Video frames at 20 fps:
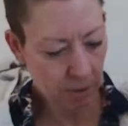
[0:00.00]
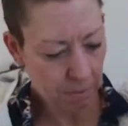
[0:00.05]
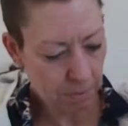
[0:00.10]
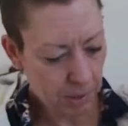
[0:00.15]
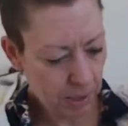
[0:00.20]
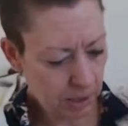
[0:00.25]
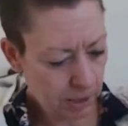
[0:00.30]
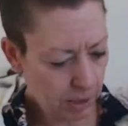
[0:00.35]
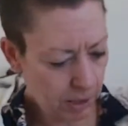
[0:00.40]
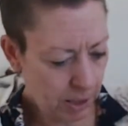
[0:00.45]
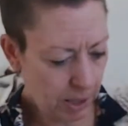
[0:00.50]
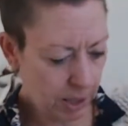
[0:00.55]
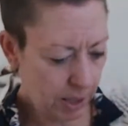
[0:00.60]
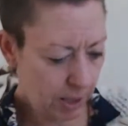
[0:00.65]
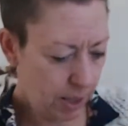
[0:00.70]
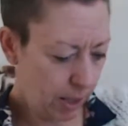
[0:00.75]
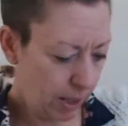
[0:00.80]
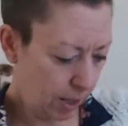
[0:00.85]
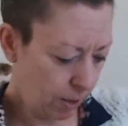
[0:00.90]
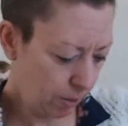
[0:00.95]
some linen tea
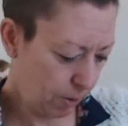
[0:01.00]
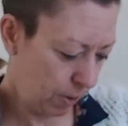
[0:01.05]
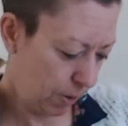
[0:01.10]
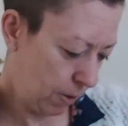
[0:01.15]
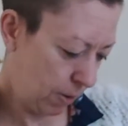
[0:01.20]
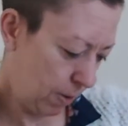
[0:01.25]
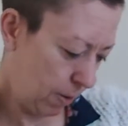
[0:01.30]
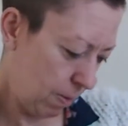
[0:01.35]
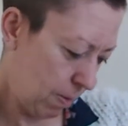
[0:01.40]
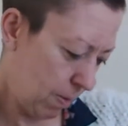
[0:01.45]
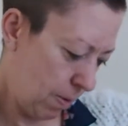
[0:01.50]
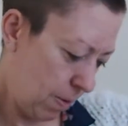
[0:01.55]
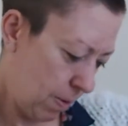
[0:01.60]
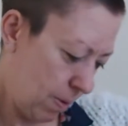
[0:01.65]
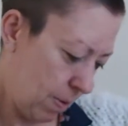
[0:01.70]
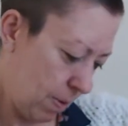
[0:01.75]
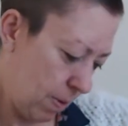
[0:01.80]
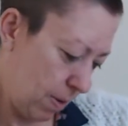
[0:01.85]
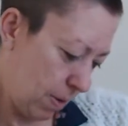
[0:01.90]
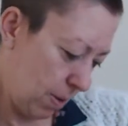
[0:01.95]
towels
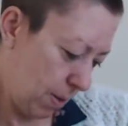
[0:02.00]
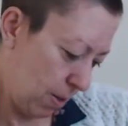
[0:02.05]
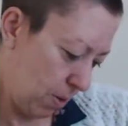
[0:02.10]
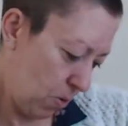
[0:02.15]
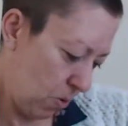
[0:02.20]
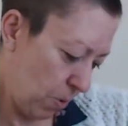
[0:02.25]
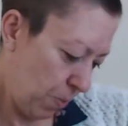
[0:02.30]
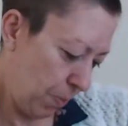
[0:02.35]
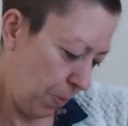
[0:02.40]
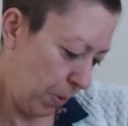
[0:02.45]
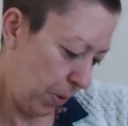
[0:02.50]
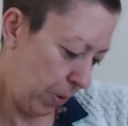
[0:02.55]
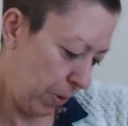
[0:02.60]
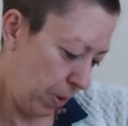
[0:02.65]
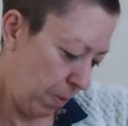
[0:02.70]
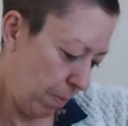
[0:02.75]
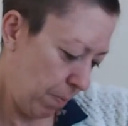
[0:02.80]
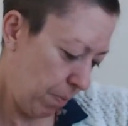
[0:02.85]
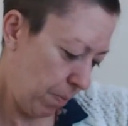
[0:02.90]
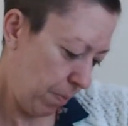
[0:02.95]
and job lot
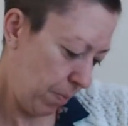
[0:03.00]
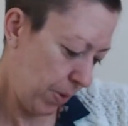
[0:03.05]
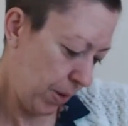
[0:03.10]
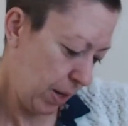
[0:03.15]
them.